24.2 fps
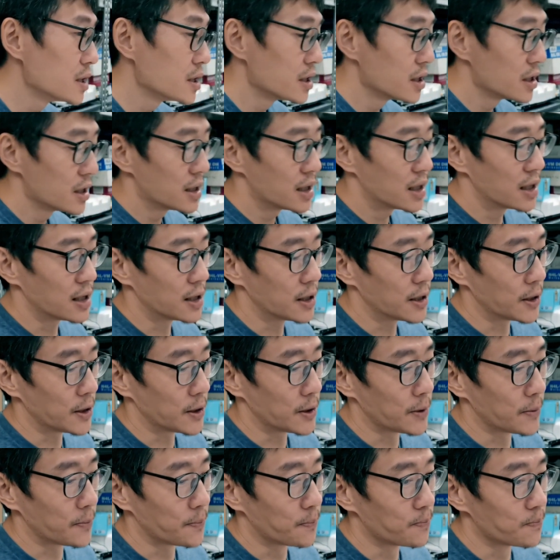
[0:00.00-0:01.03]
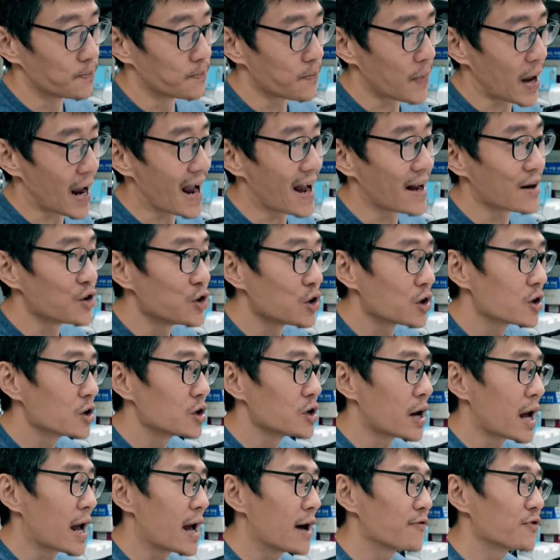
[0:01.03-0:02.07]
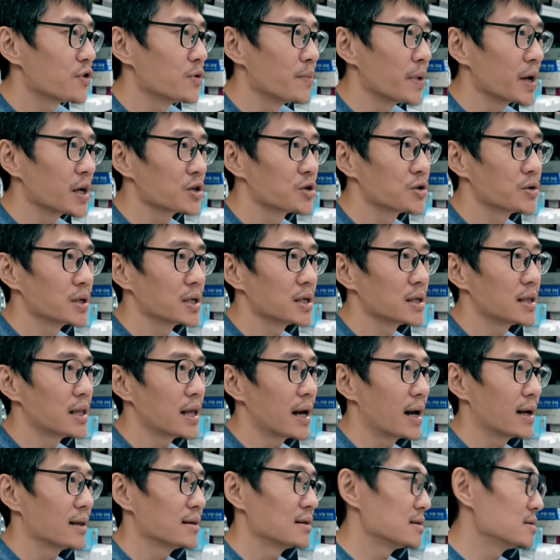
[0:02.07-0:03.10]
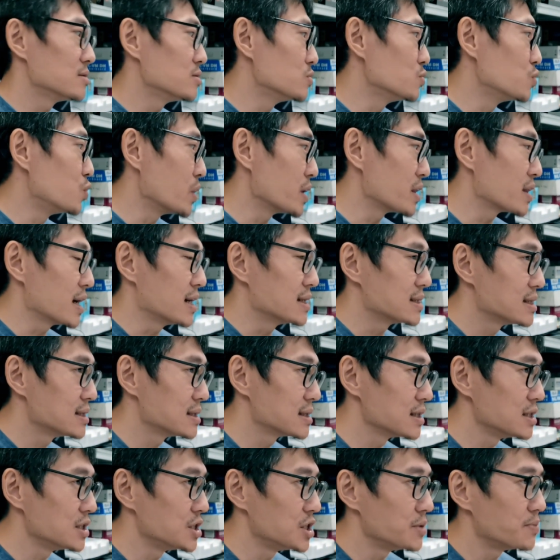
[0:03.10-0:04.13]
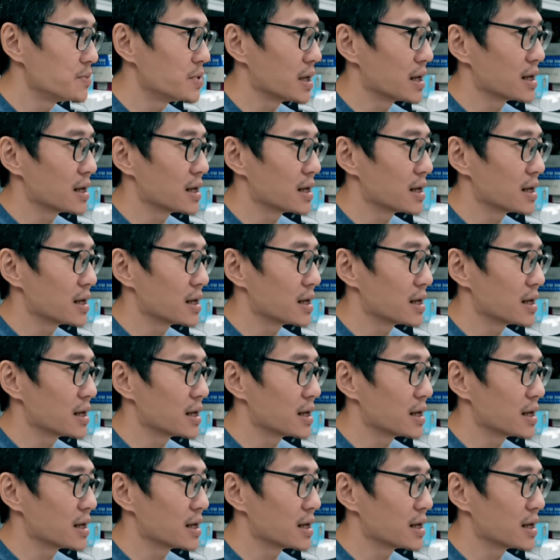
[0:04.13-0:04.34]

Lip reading: and you're going to have to make sure that with assisted GPS